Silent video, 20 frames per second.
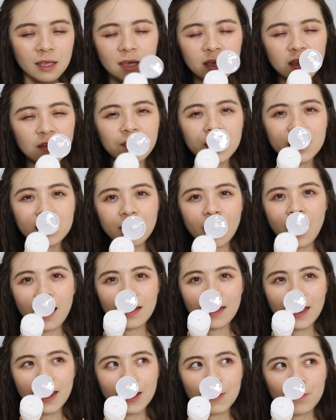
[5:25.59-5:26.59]
even
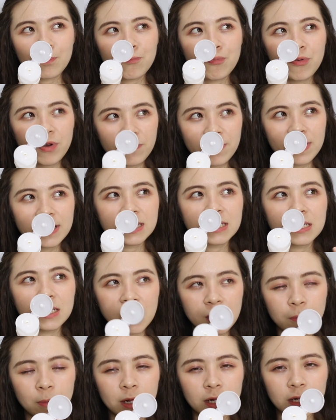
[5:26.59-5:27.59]
their like previous
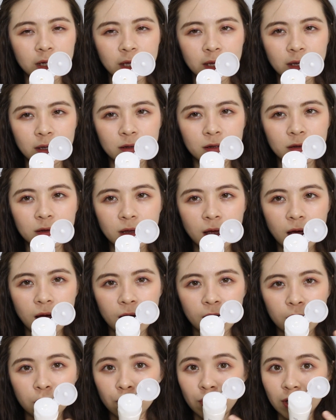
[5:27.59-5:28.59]
deep clean
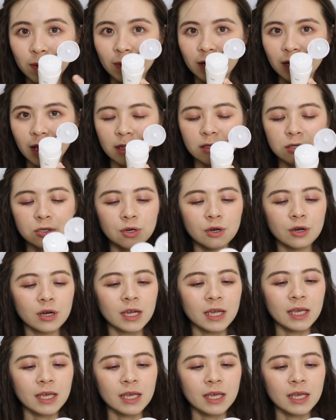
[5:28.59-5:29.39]
cream cleanser,